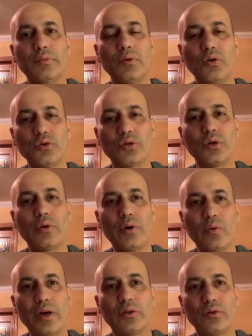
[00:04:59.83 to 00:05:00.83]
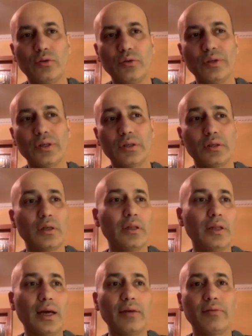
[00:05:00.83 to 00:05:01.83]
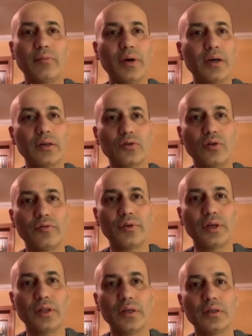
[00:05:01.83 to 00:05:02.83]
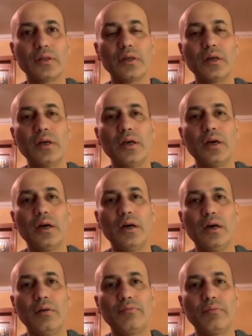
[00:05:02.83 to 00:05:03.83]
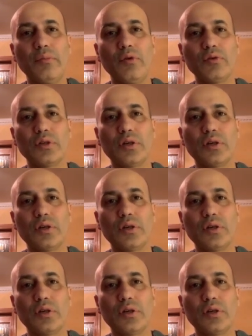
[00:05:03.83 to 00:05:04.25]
also a way to do this. Not every bank is offering this. Those